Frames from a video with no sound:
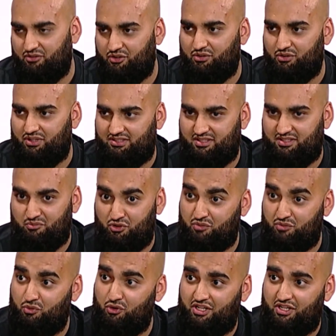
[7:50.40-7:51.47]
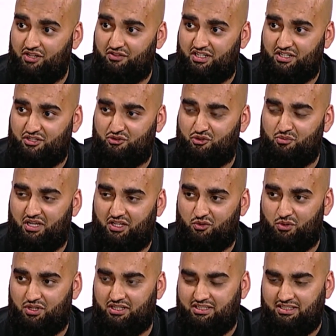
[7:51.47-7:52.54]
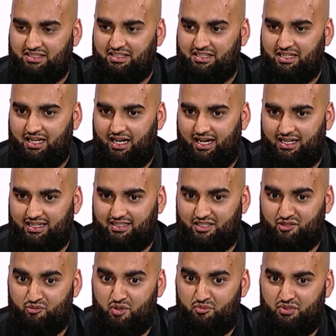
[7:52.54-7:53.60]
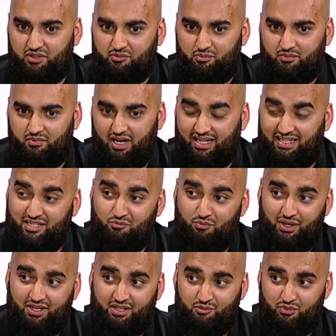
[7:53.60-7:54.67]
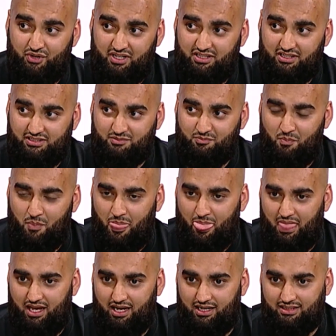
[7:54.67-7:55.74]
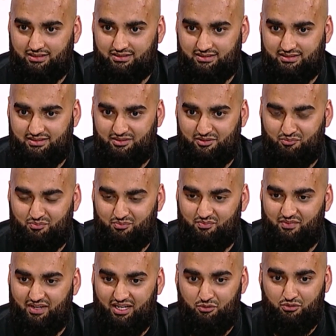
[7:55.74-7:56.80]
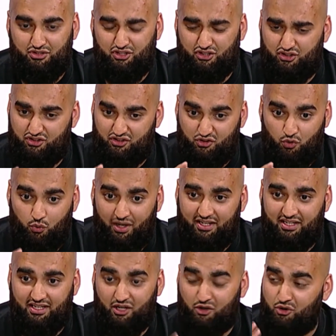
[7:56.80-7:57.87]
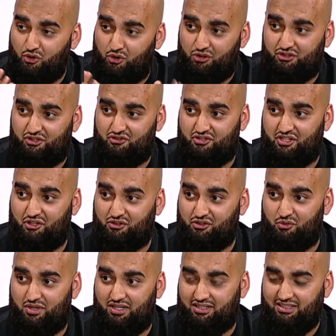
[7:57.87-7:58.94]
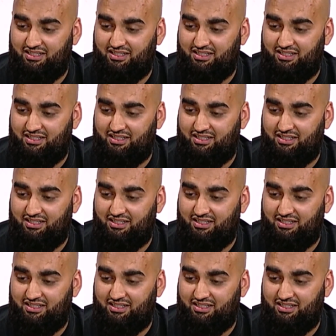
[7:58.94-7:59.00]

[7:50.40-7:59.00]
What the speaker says: you know, it's the most important day of Hajj, so you make dua. And I remember I didn't bring an umbrella and I was just sweating. I couldn't concentrate on dua.